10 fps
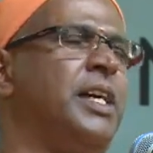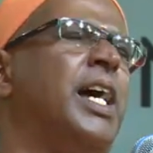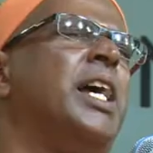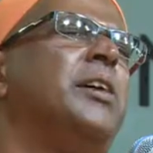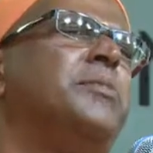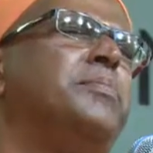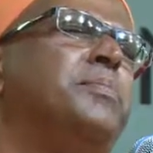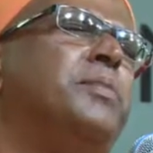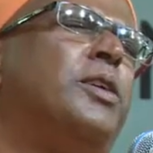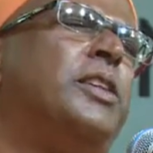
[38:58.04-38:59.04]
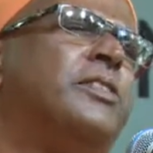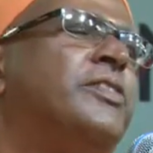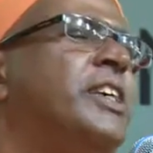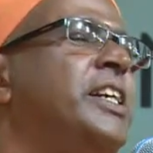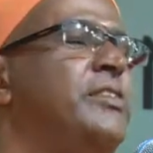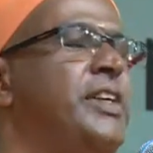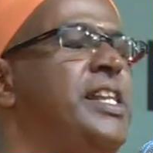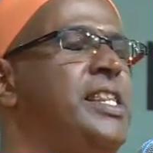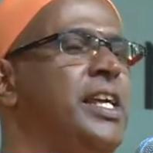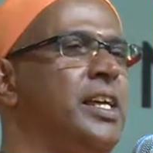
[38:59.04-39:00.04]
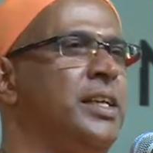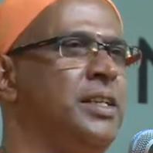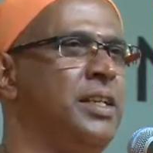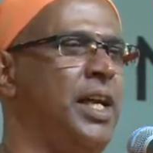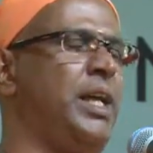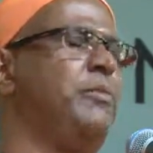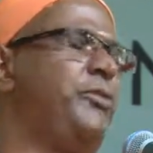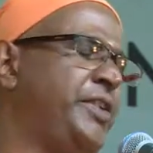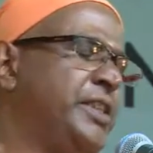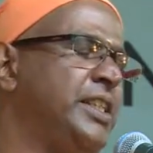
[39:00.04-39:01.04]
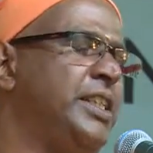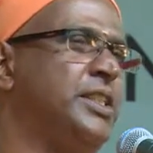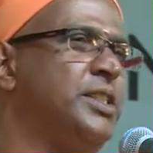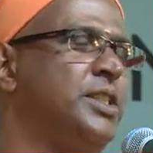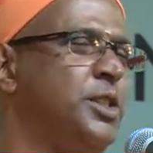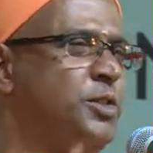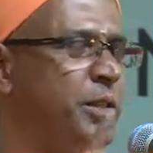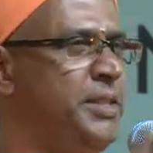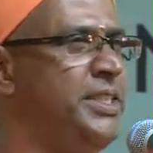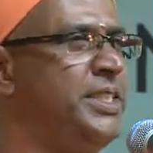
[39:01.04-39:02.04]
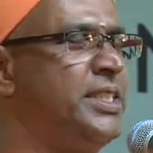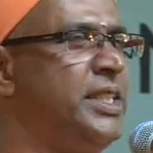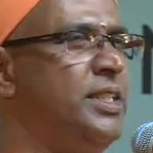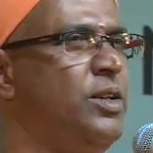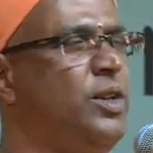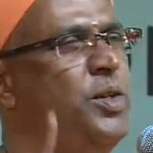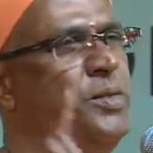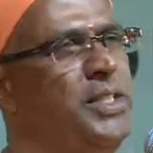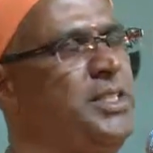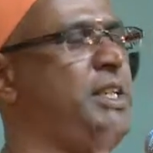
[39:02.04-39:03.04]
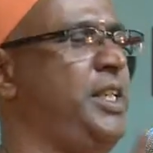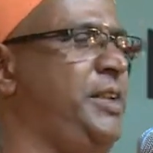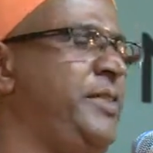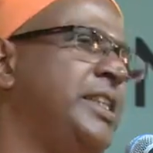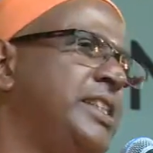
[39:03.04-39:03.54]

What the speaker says: I am not afraid of anything. I am fearless. Swamiji said, always cultivate